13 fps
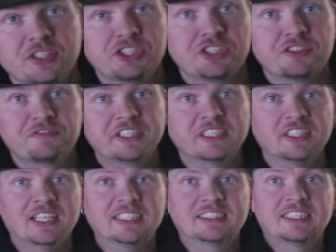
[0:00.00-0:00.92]
such as
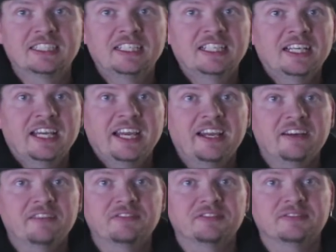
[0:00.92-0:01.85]
feedlots,
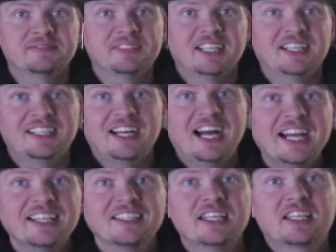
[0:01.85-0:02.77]
have a
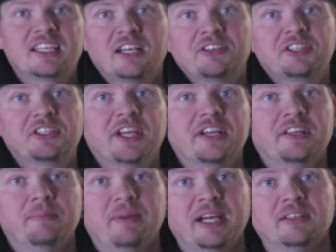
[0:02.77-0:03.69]
highly
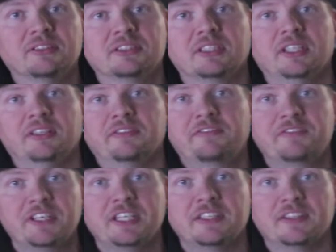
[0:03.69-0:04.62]
calculated amount of
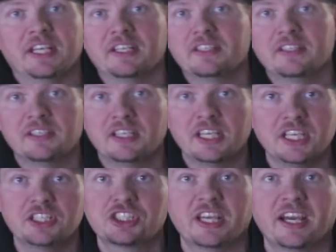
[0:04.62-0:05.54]
feed that
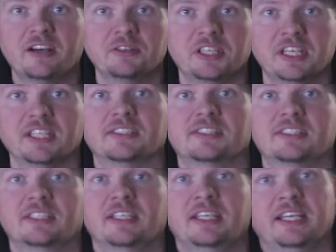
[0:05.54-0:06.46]
each cow
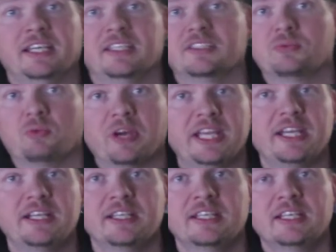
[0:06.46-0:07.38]
gets, and it's
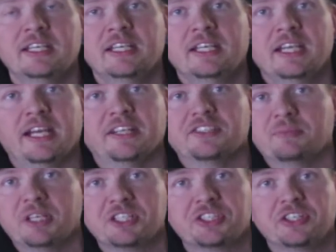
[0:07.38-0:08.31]
weighed and it's
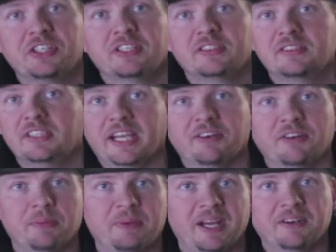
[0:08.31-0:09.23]
measured down
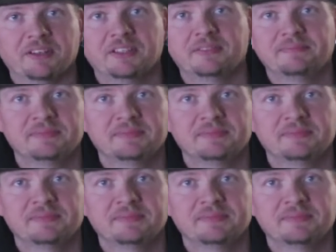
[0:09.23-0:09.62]
to the pound.